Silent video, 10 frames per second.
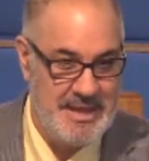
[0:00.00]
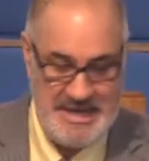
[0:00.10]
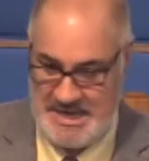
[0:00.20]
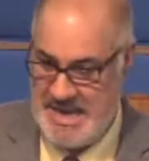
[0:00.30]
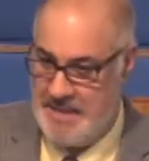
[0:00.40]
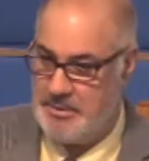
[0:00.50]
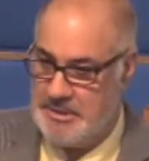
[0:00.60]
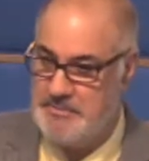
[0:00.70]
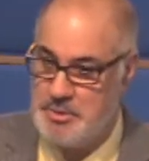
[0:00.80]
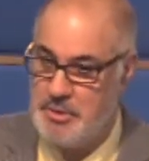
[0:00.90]
and he enabled
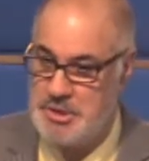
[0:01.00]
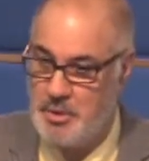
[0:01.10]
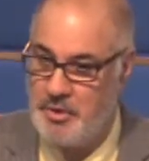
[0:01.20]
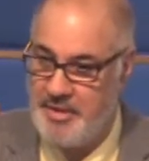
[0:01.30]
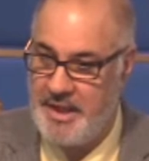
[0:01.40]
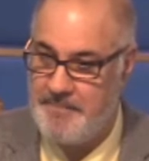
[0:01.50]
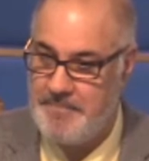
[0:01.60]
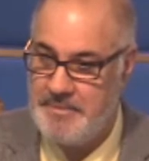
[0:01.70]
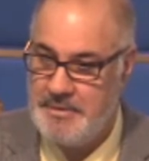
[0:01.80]
him to endure that.